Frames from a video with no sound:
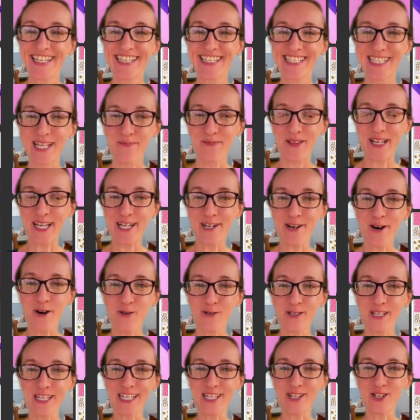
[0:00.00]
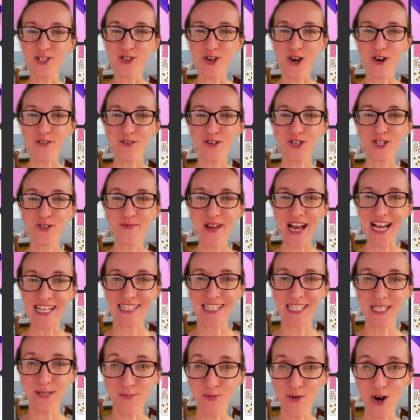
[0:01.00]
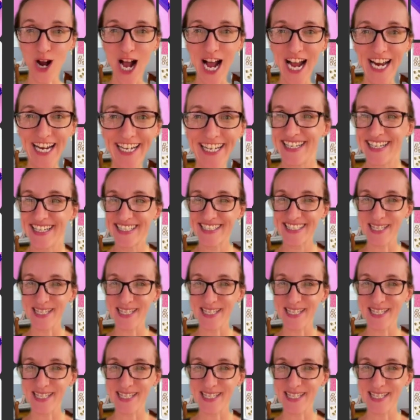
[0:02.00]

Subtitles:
something cozy to show off her gymnastics pride,